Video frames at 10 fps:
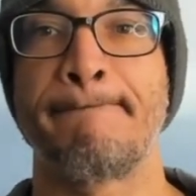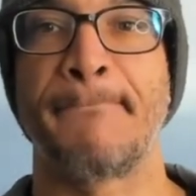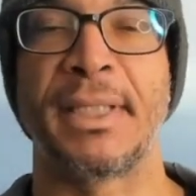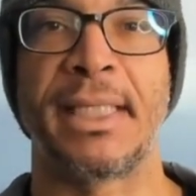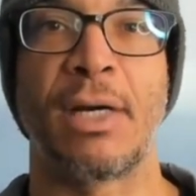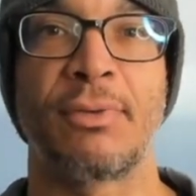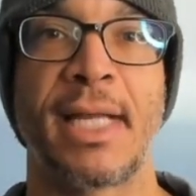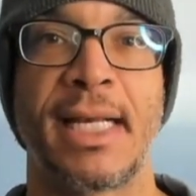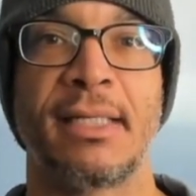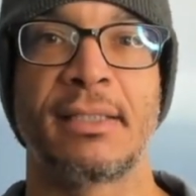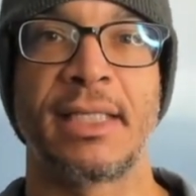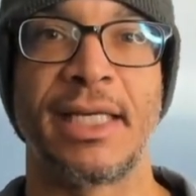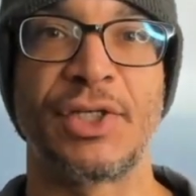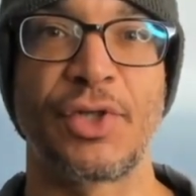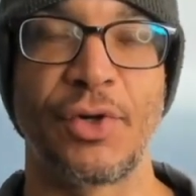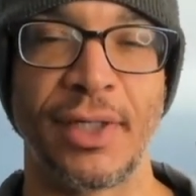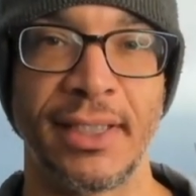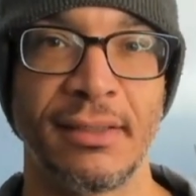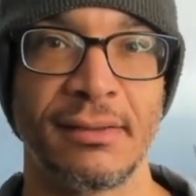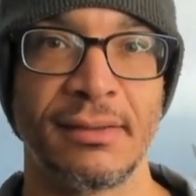But they don't get it
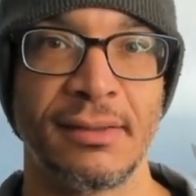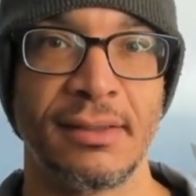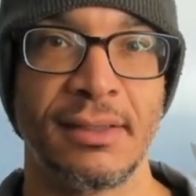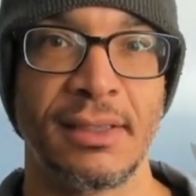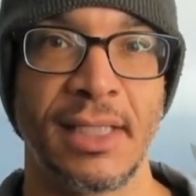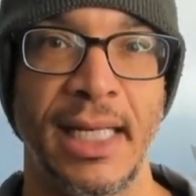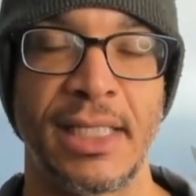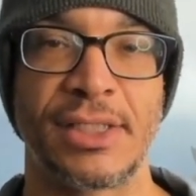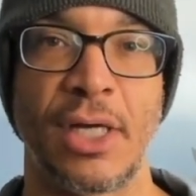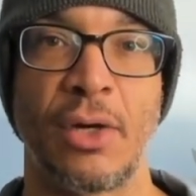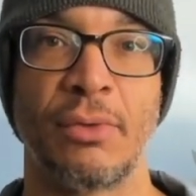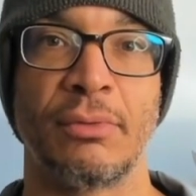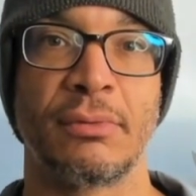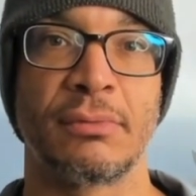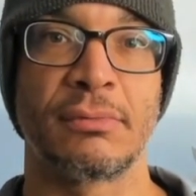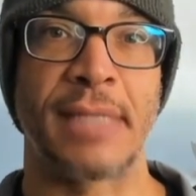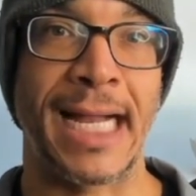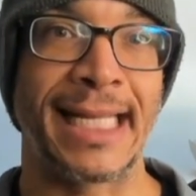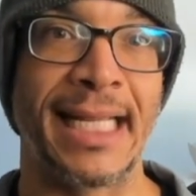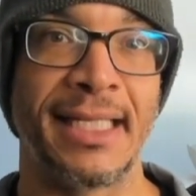internally. And so
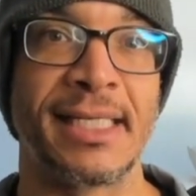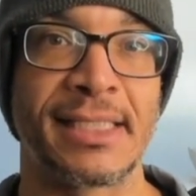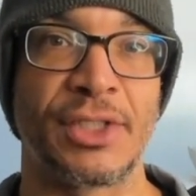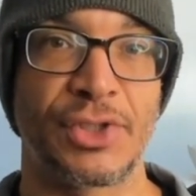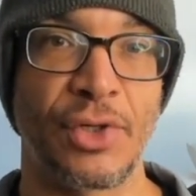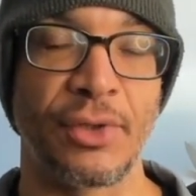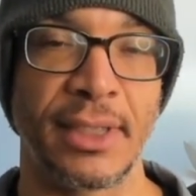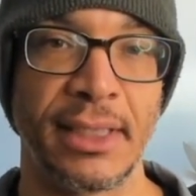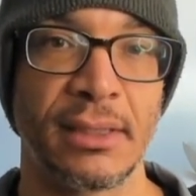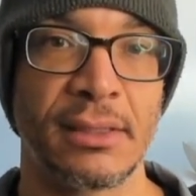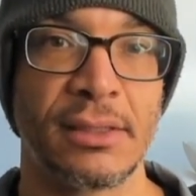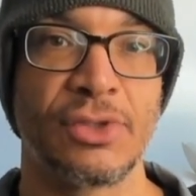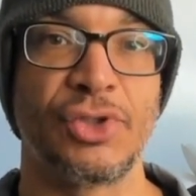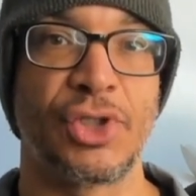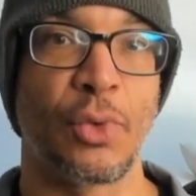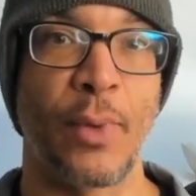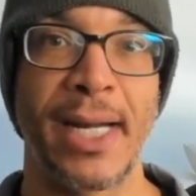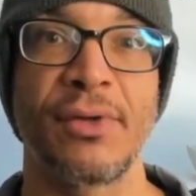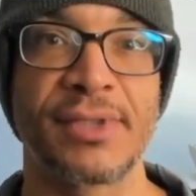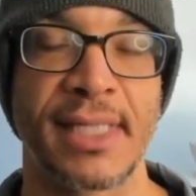not getting this internally
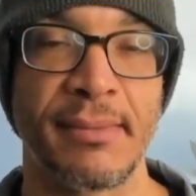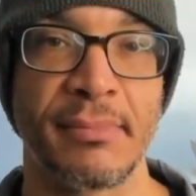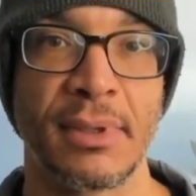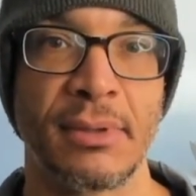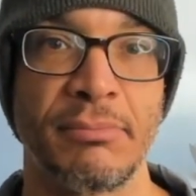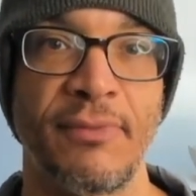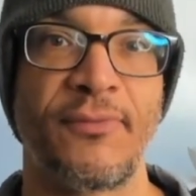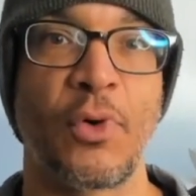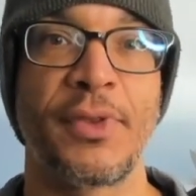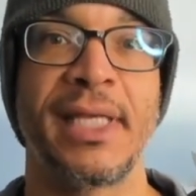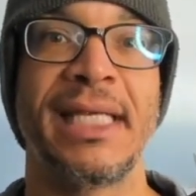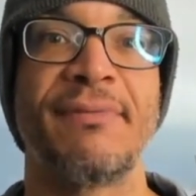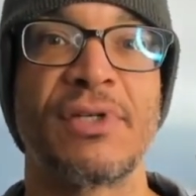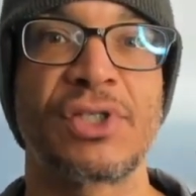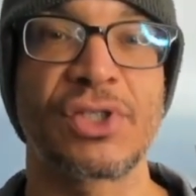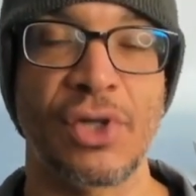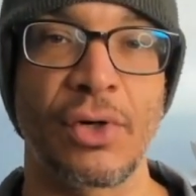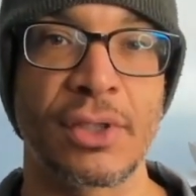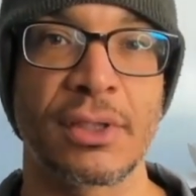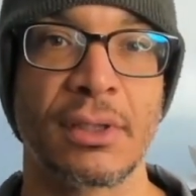derails them before they even
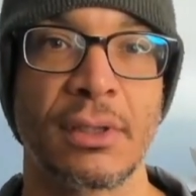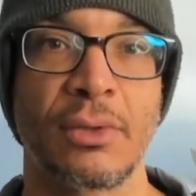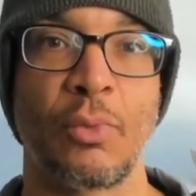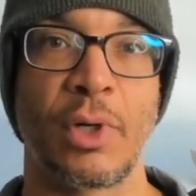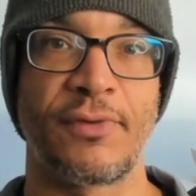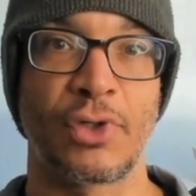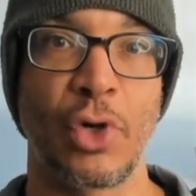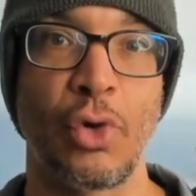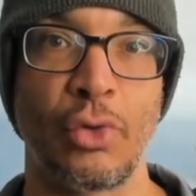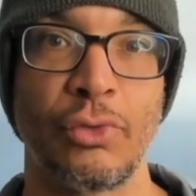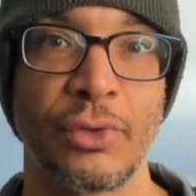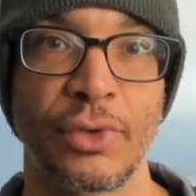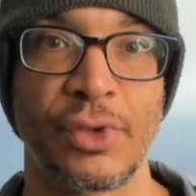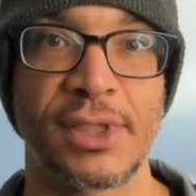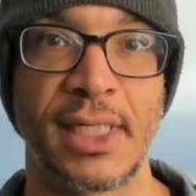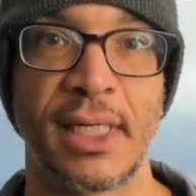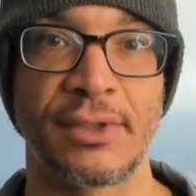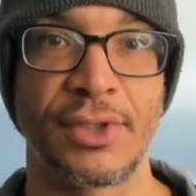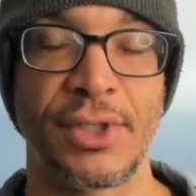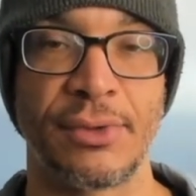start whatever goal they're setting out
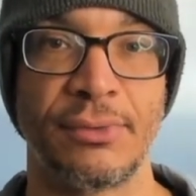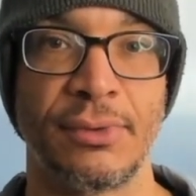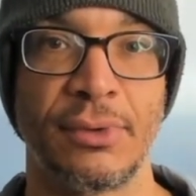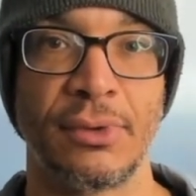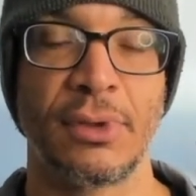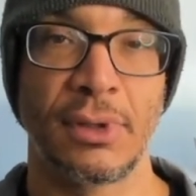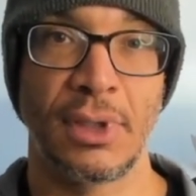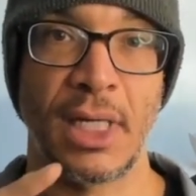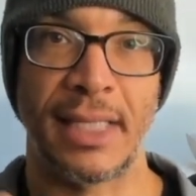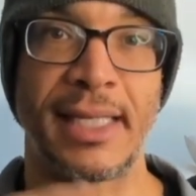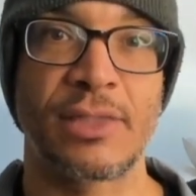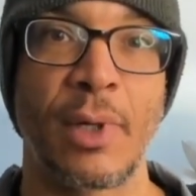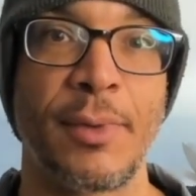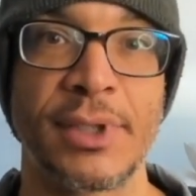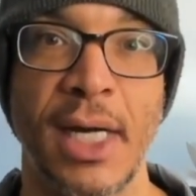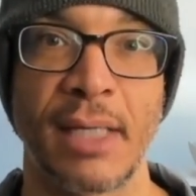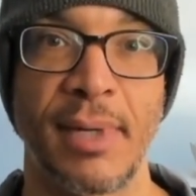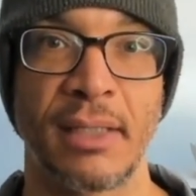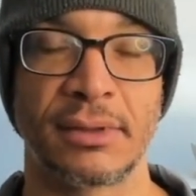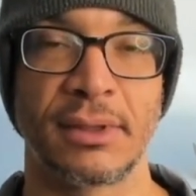to do. And that's what I want to talk
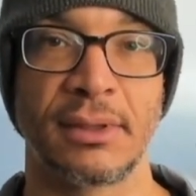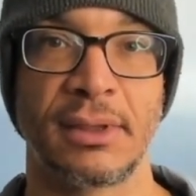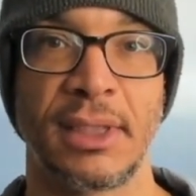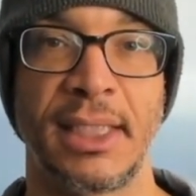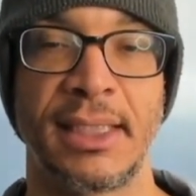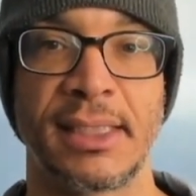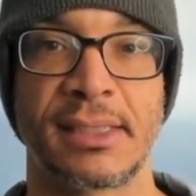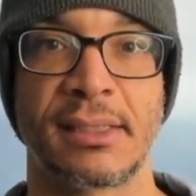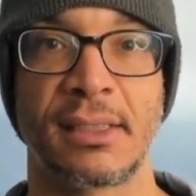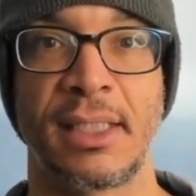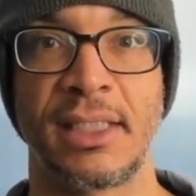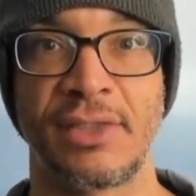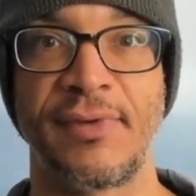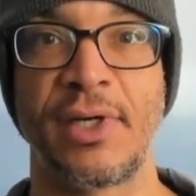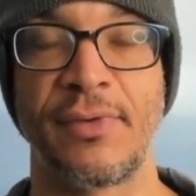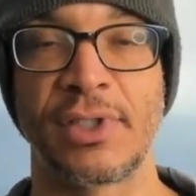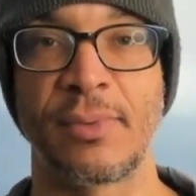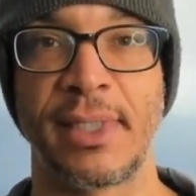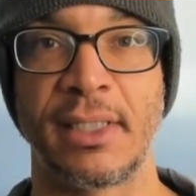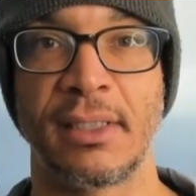about in this video this
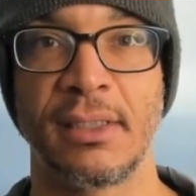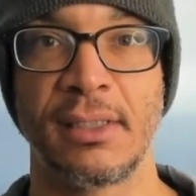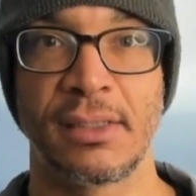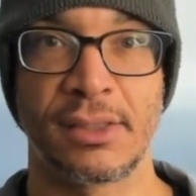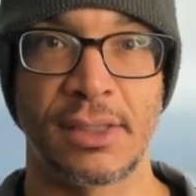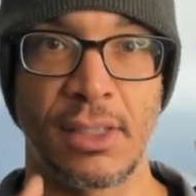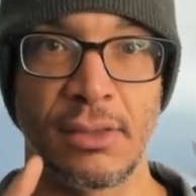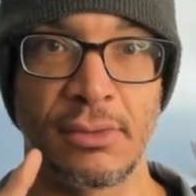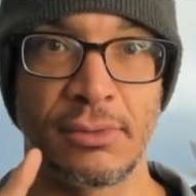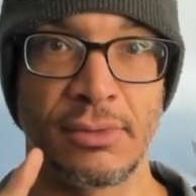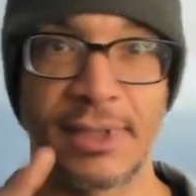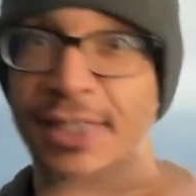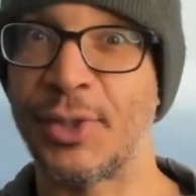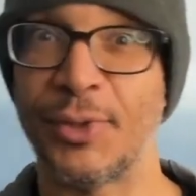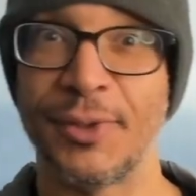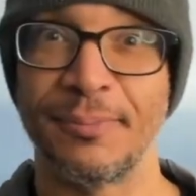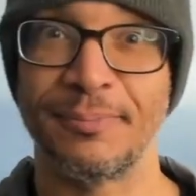week. So stay tuned.